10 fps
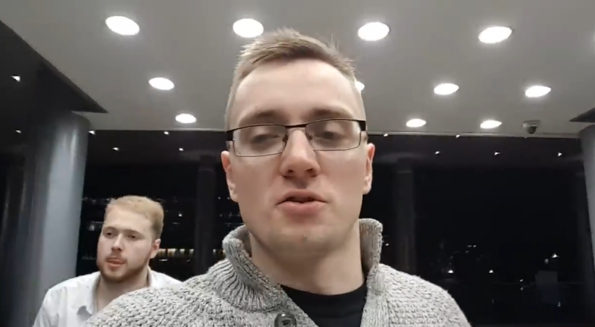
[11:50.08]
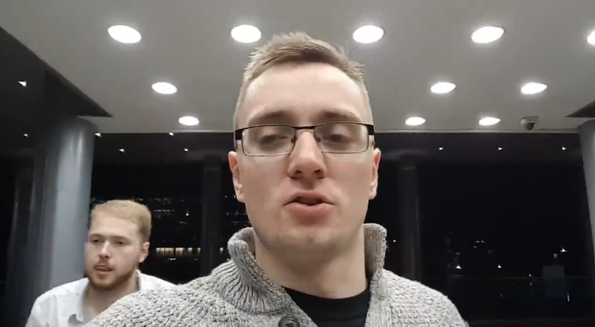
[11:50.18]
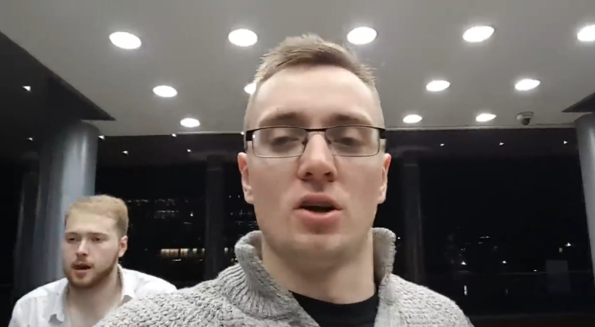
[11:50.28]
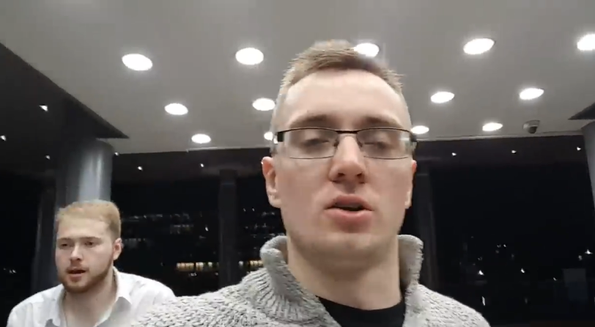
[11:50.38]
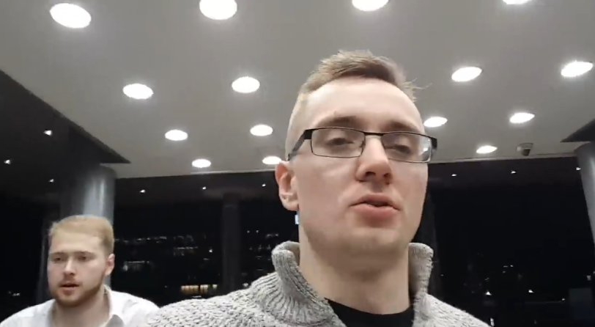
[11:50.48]

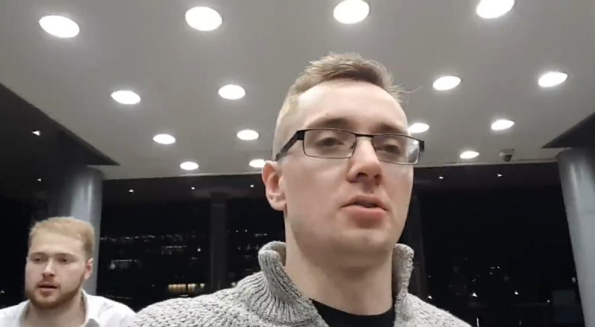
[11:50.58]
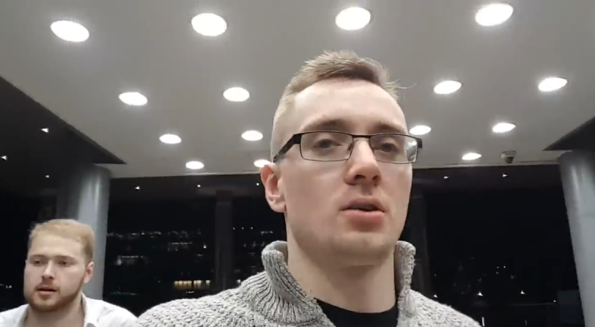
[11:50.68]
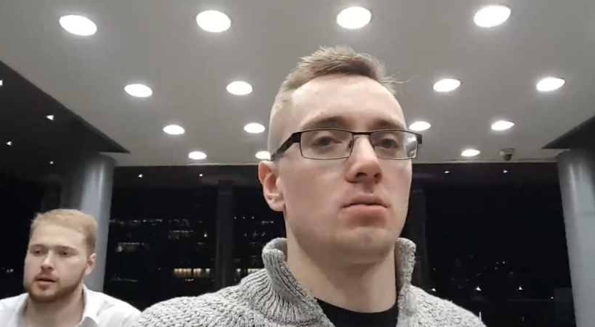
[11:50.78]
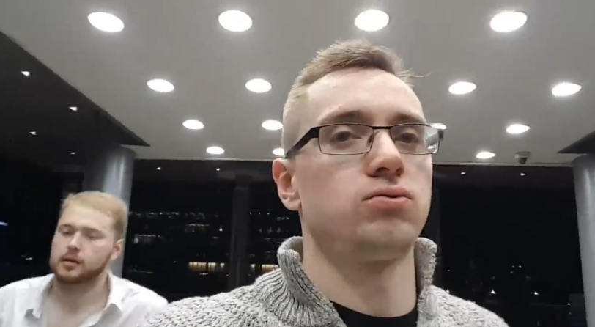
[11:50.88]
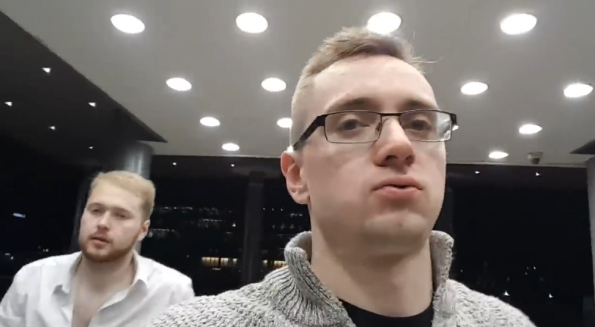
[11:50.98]
Speaker 1: returned.
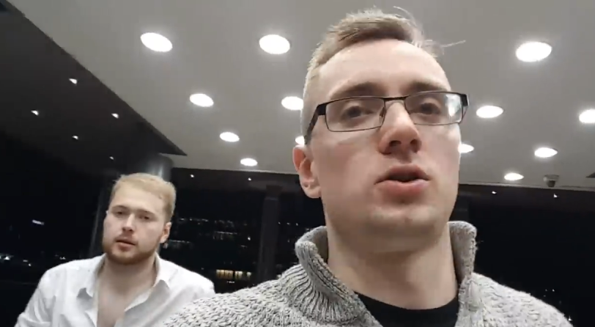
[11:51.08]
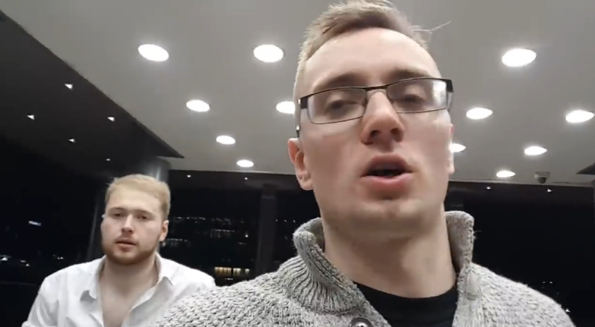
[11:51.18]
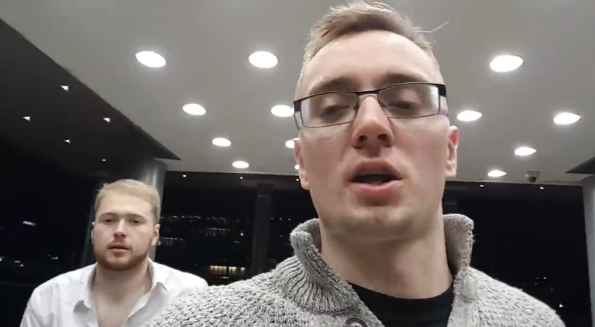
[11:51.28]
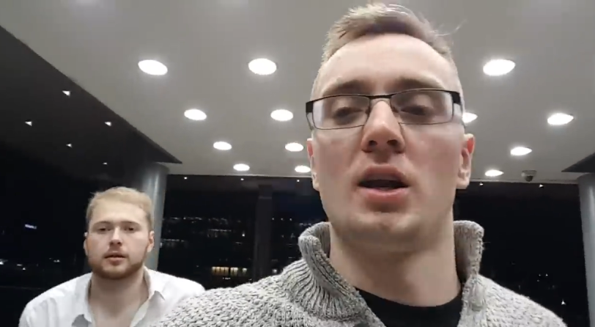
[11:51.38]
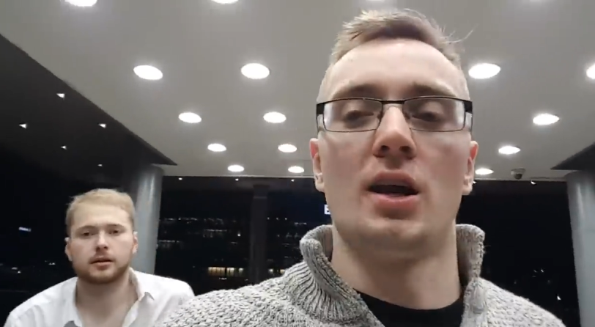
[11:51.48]

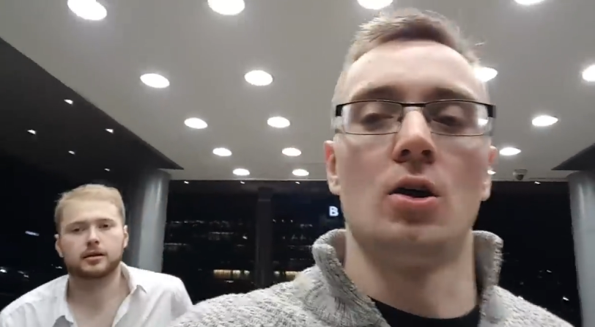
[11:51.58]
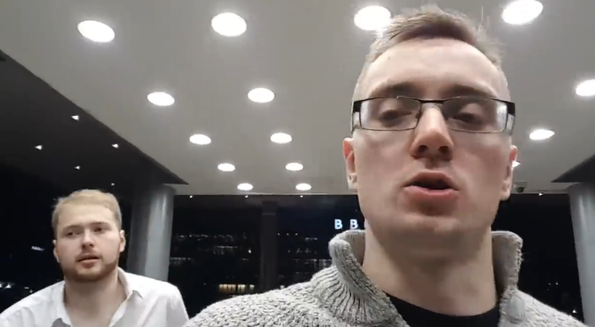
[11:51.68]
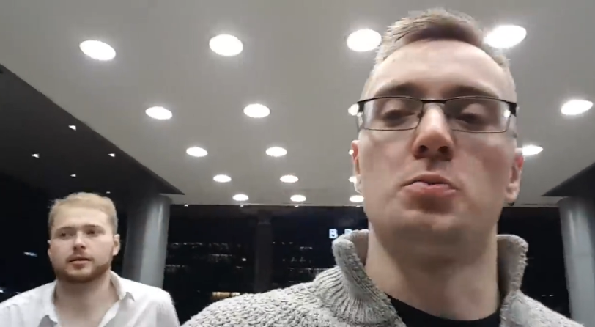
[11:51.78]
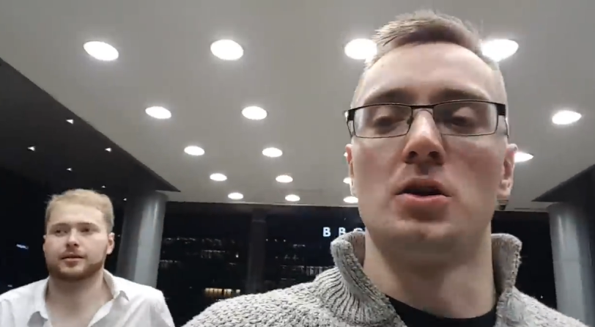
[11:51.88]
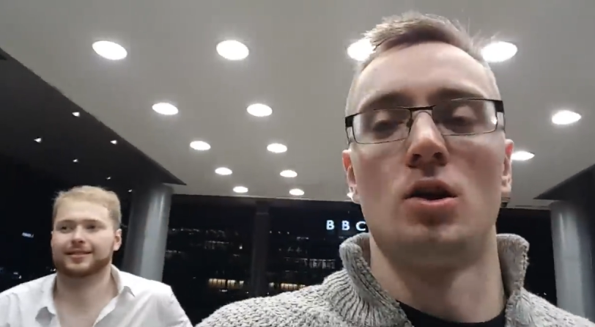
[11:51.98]
Fucking
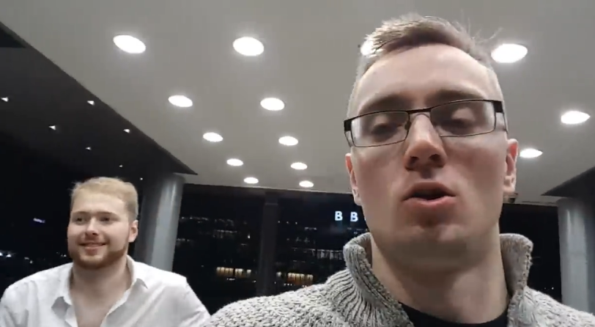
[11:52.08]
hell, it's been a